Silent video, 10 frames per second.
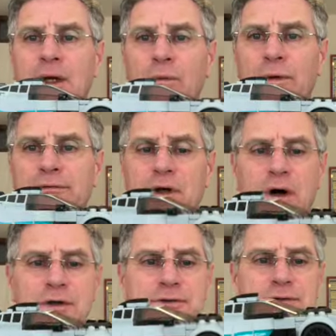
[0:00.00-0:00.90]
we've
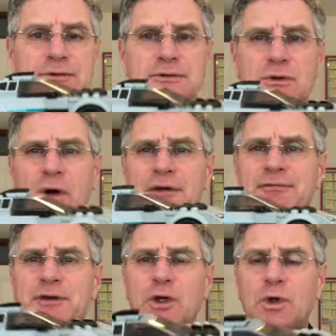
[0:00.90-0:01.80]
got quite a
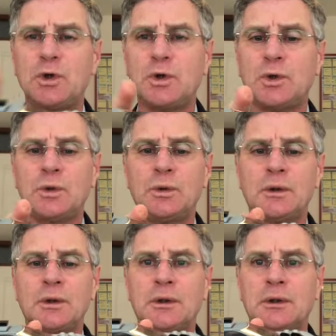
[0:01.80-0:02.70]
few
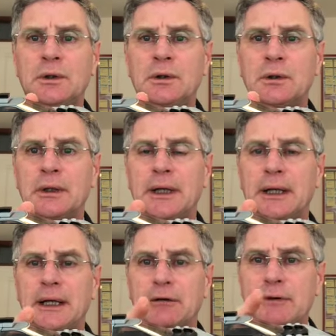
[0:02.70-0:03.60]

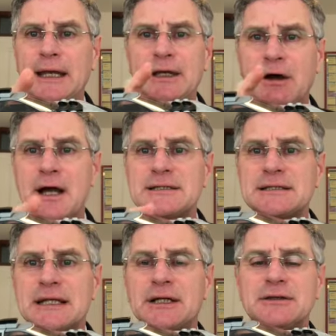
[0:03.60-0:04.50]
really nice
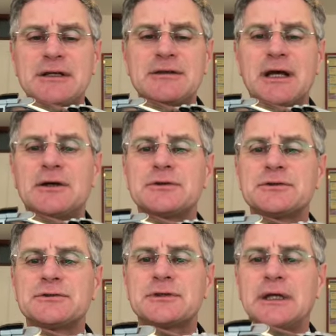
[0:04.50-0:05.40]
little
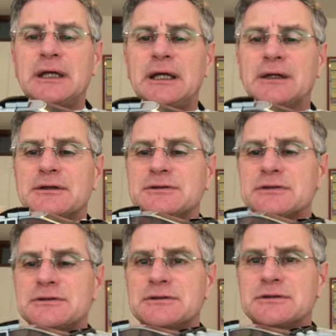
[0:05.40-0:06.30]
details here. This
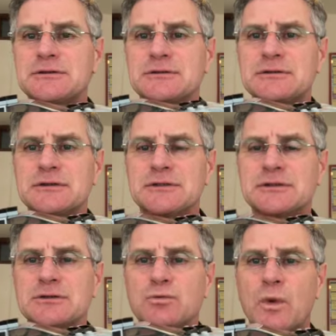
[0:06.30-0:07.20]
is
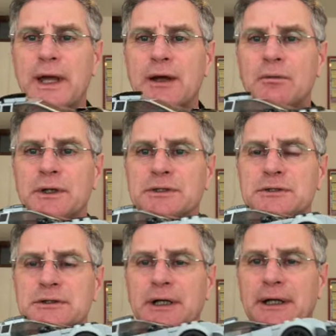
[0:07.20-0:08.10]
wing,
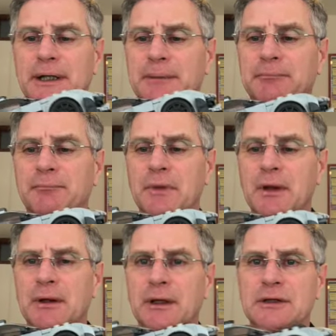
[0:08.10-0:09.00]
which
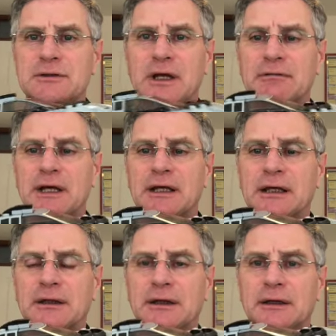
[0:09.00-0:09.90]
is kind of like
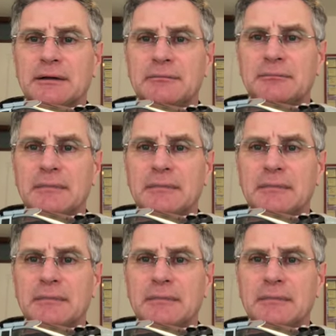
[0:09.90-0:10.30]
a